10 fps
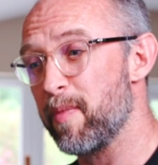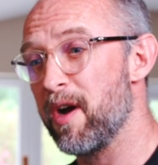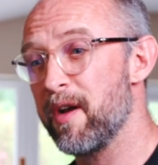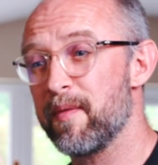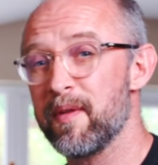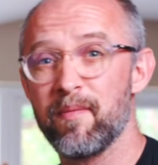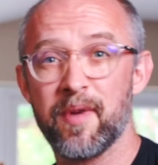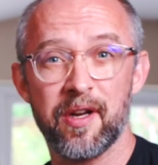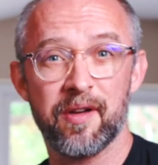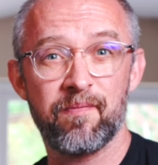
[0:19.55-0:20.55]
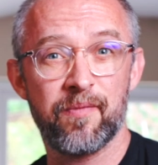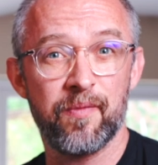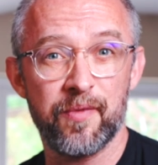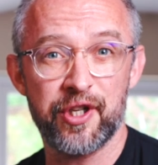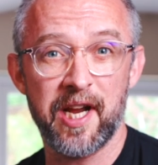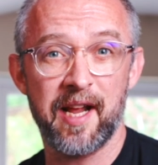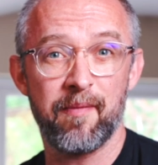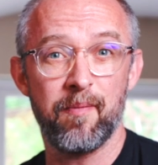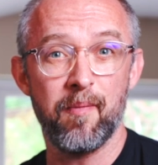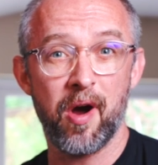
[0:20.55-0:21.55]
But I'm going to
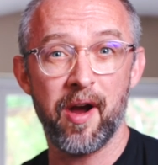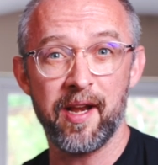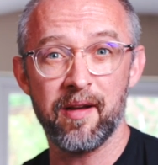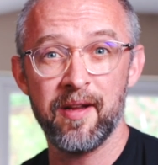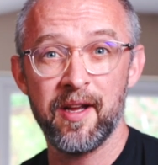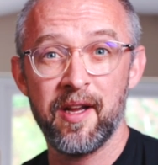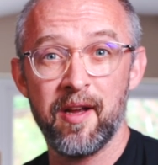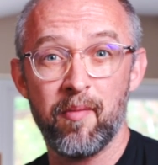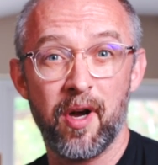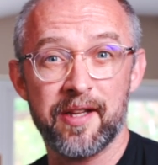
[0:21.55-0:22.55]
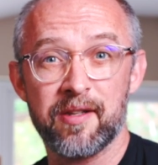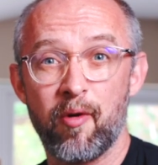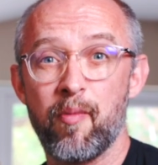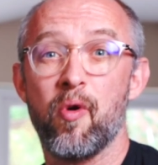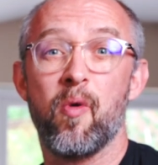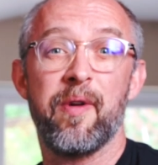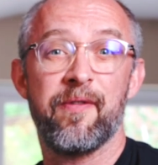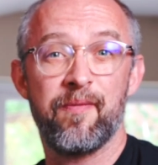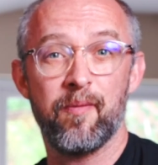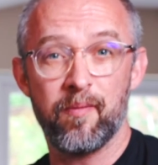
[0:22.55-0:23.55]
share my lesson report
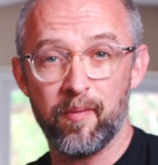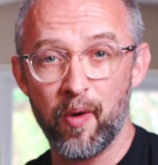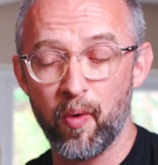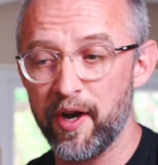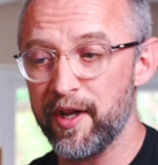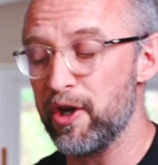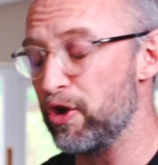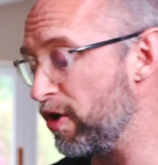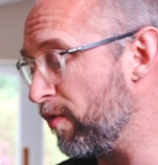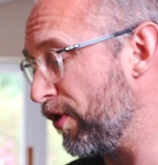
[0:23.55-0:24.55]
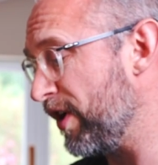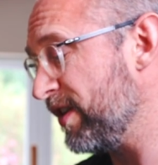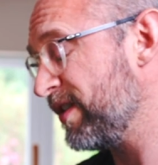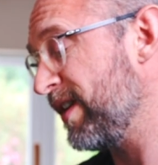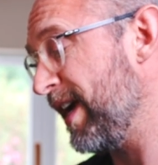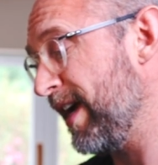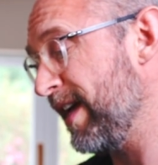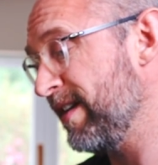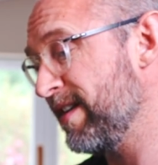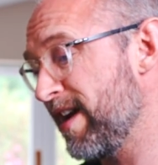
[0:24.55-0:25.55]
with my wider YouTube audience
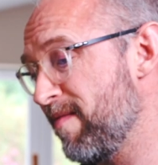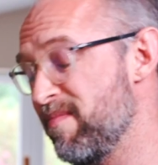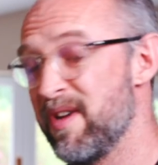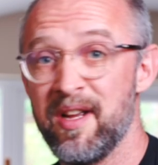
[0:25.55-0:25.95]
and to